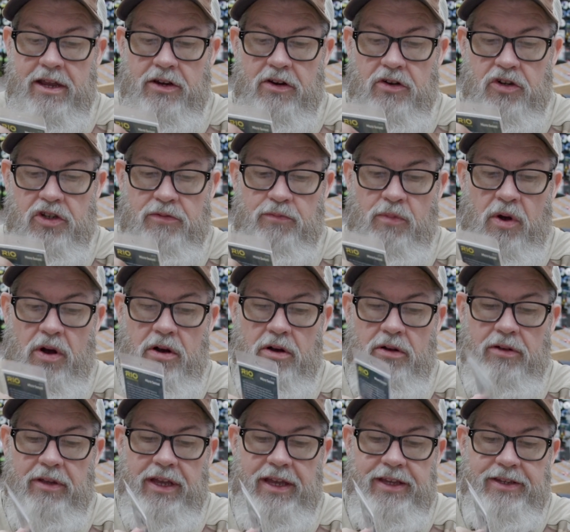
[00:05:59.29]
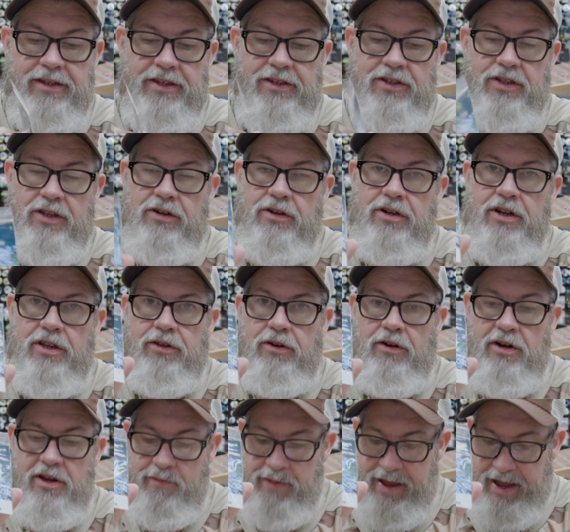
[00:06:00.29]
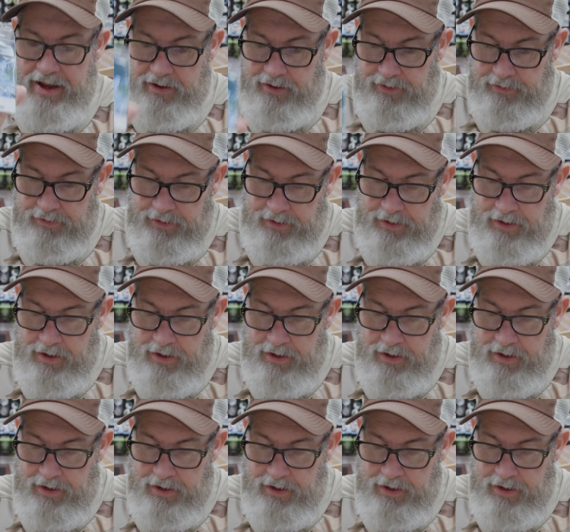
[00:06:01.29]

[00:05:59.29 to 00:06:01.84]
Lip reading: Your small is considered a 30-pound.